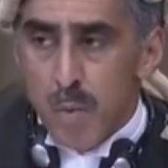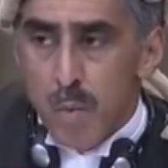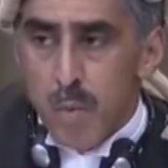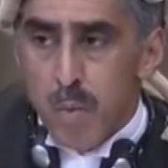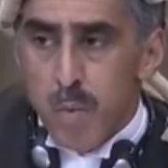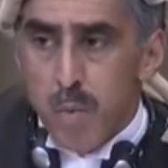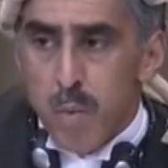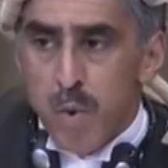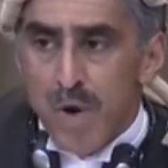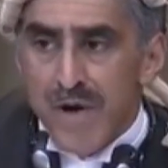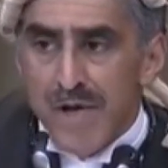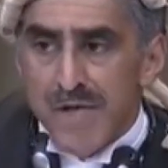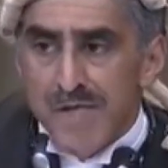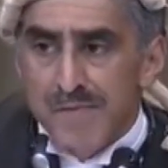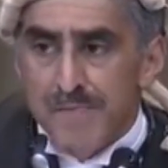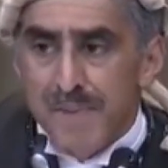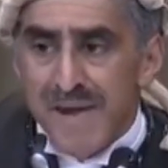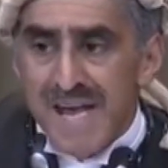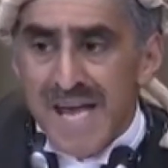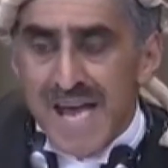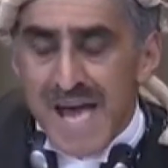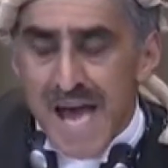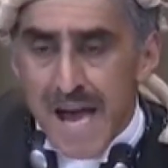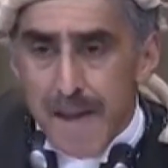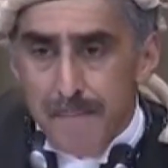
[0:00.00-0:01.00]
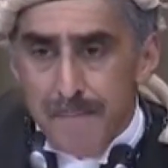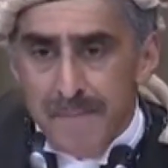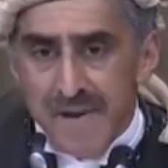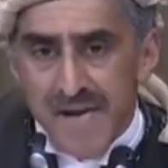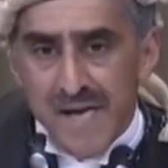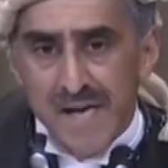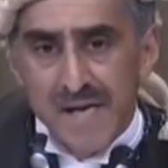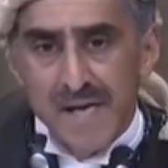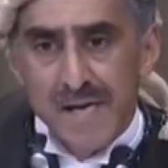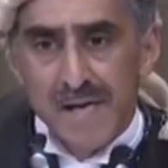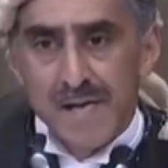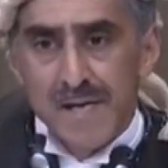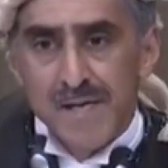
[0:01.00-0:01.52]
will be
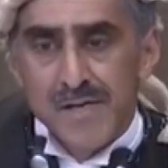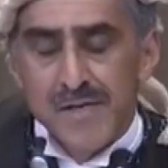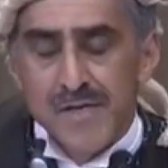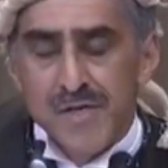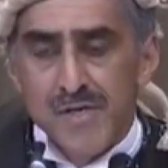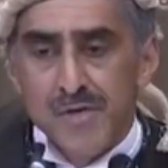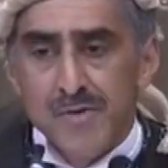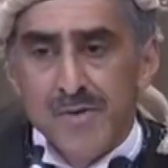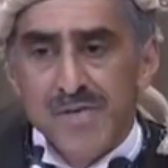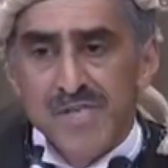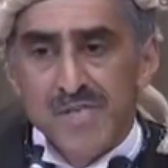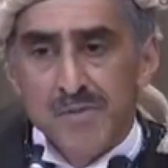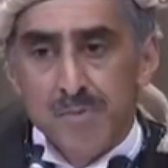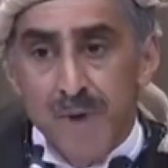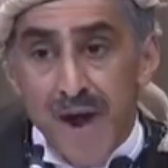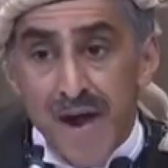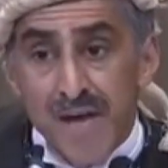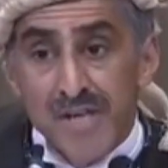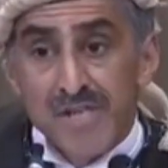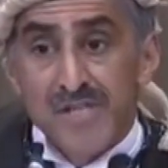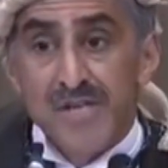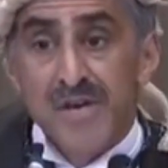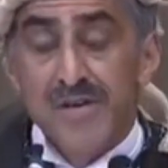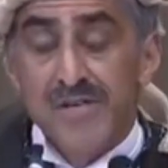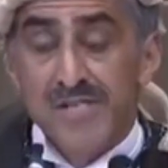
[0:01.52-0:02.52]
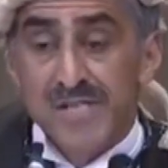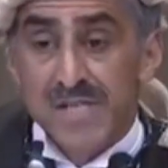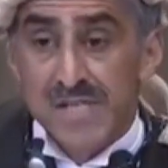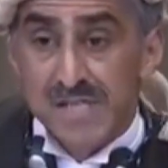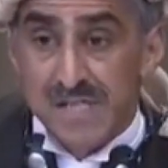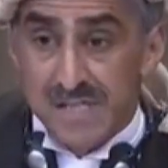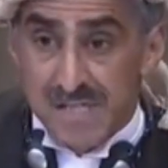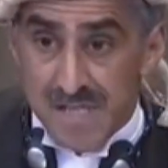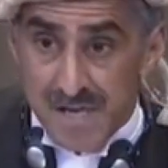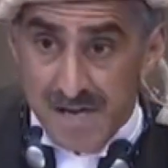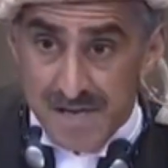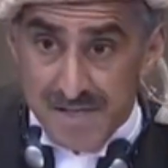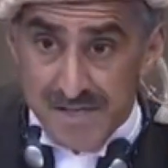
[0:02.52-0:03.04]
happy to assuage those
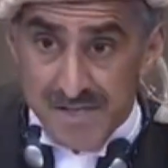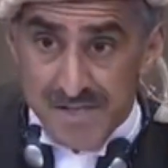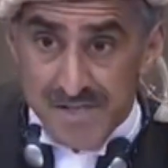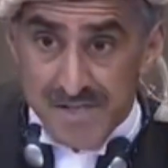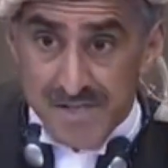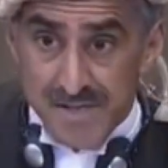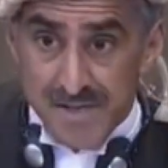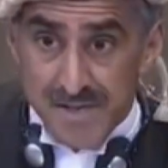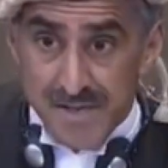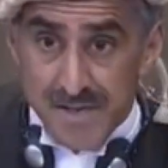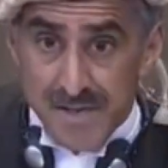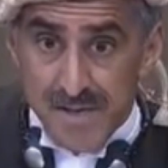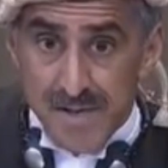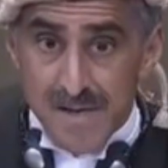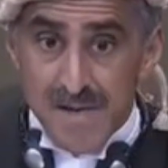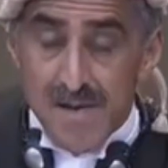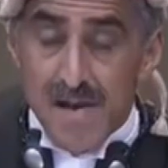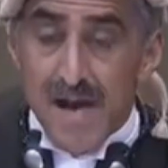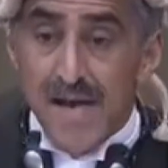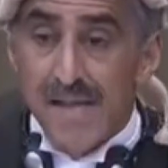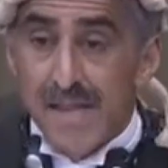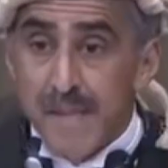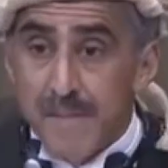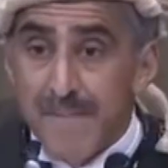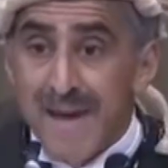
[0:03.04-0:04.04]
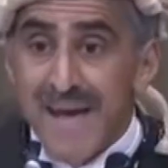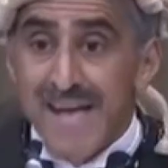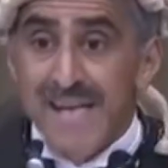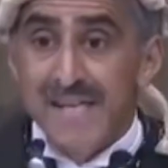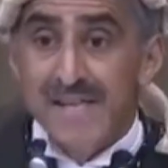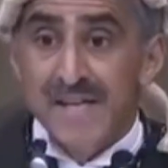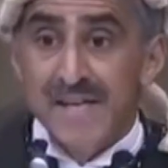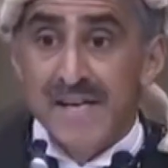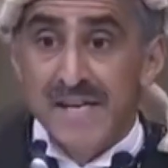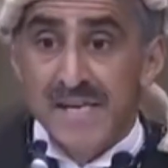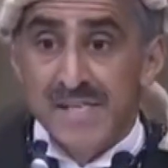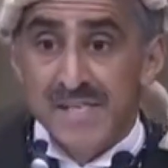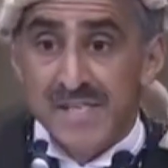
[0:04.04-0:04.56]
concerns in the manner
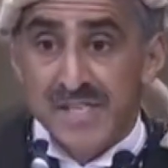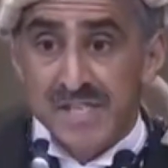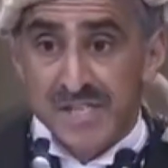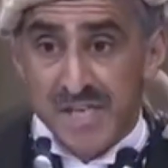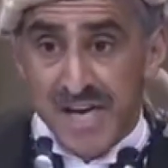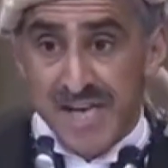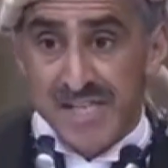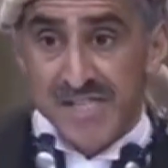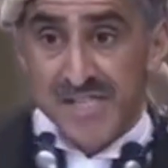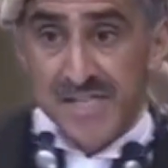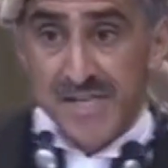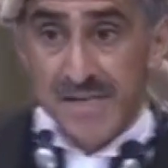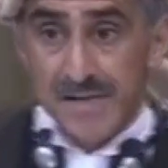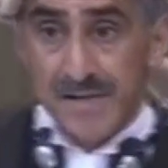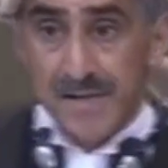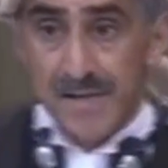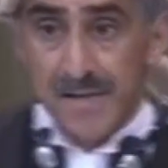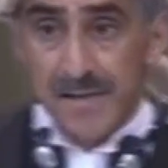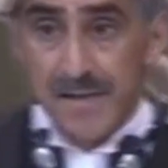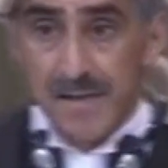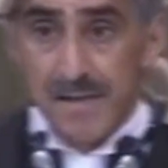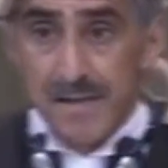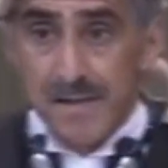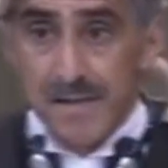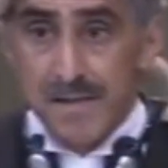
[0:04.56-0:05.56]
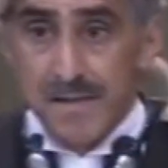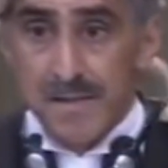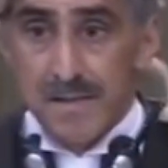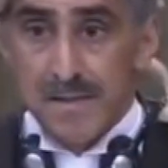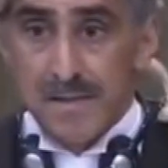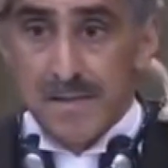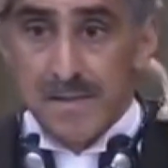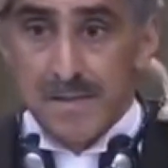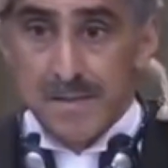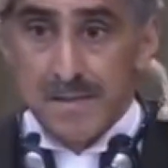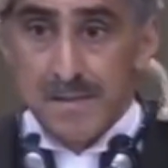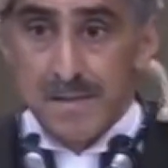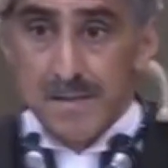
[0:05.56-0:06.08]
that he's suggested.
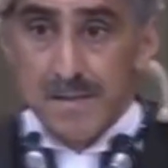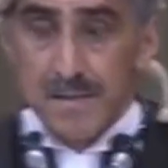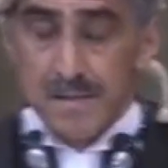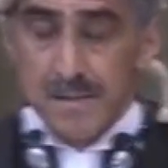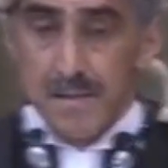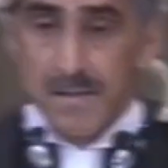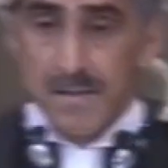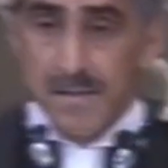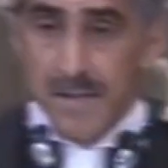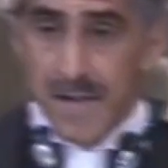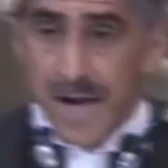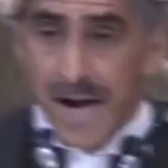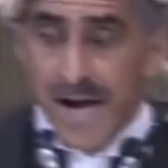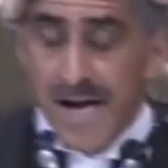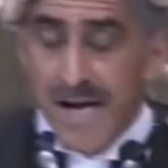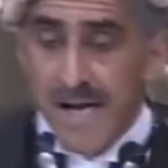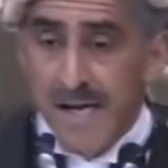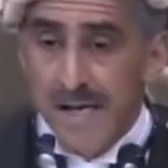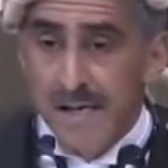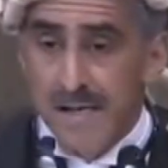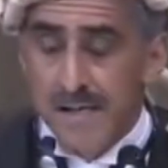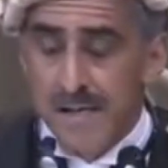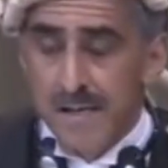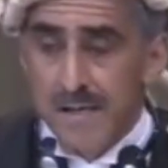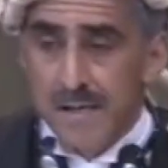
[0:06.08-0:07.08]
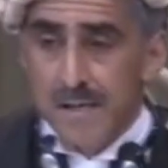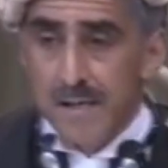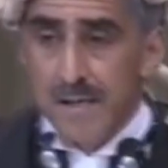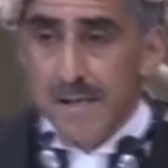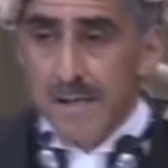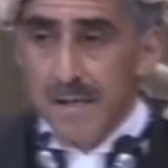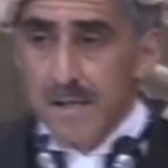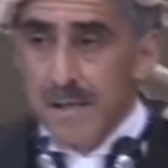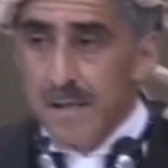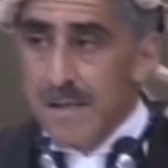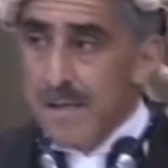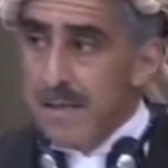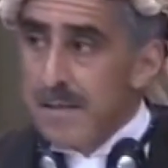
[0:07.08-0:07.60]
I
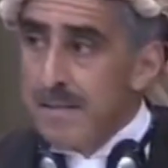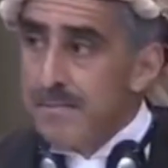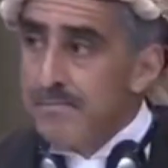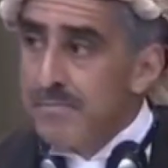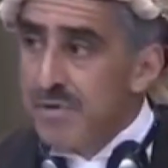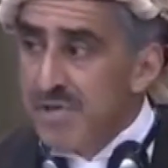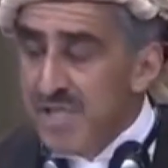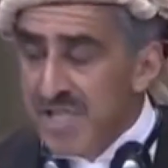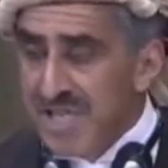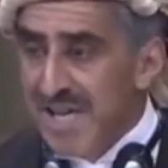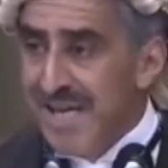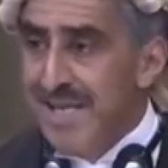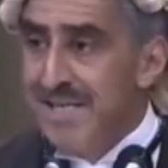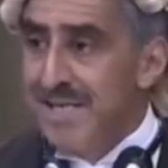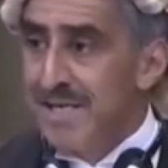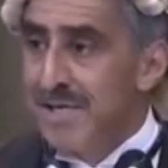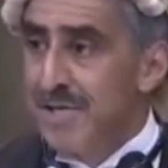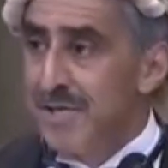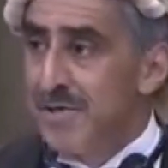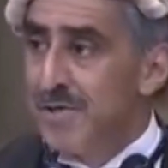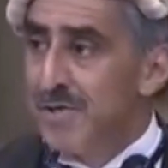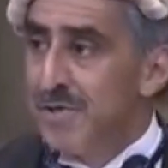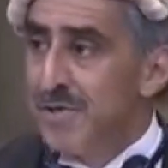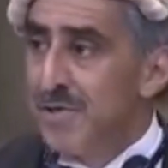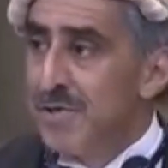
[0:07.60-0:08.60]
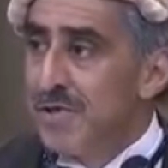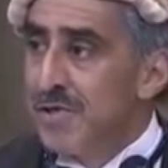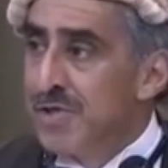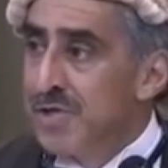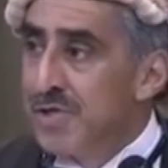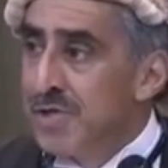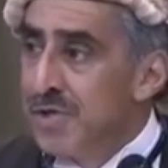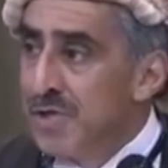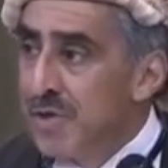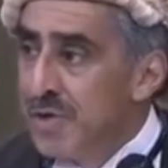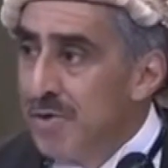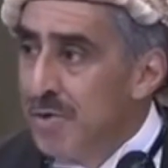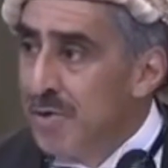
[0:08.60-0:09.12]
proceed
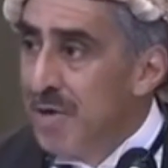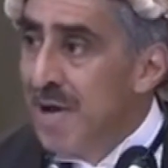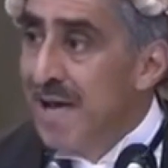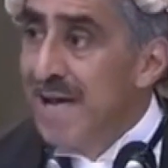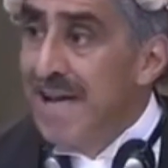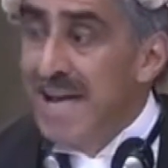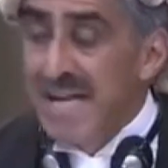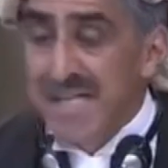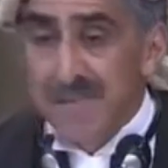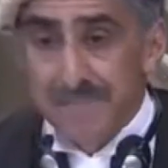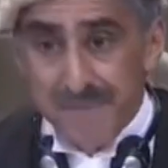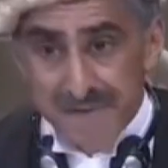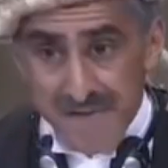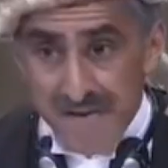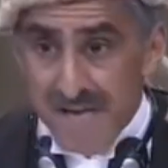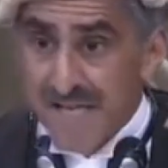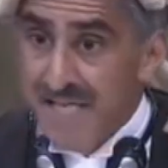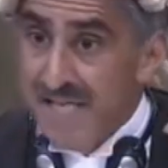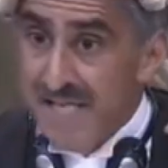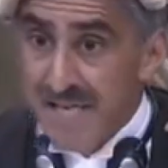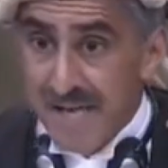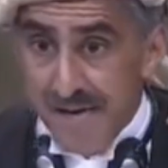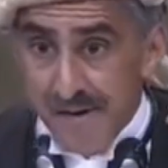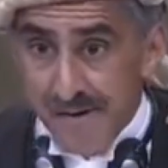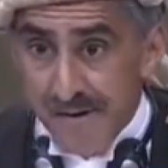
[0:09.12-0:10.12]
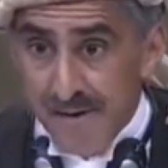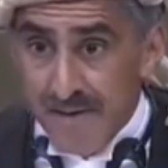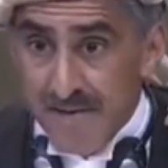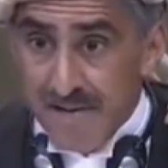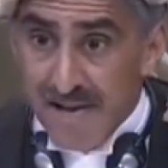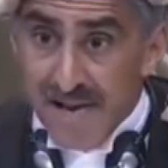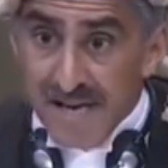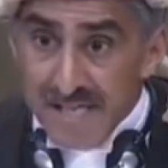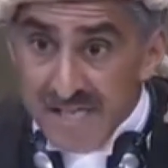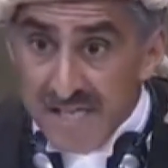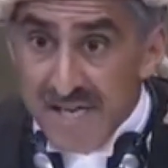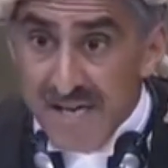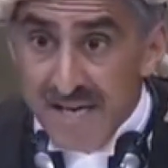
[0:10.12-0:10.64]
to an expedited hearing
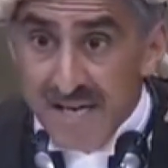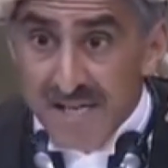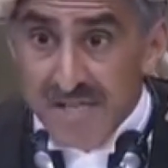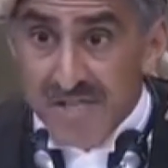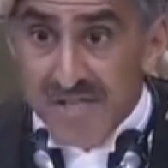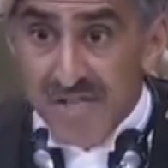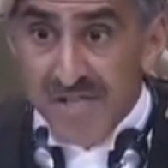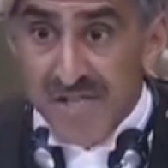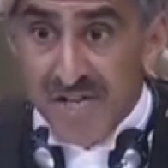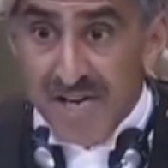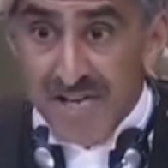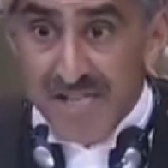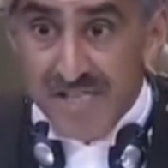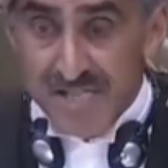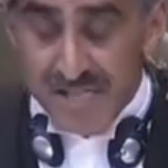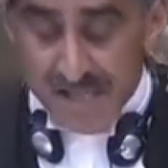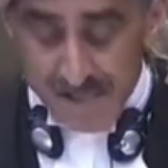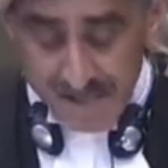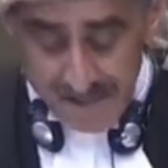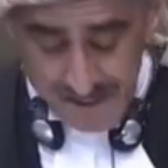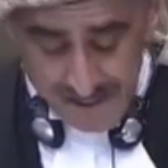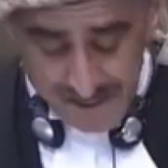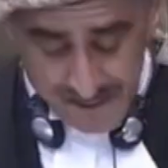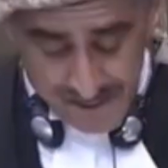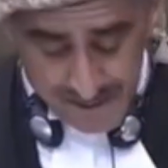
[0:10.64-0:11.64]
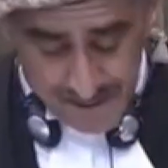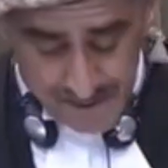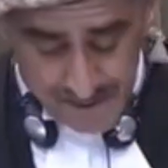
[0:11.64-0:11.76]
as he has suggested.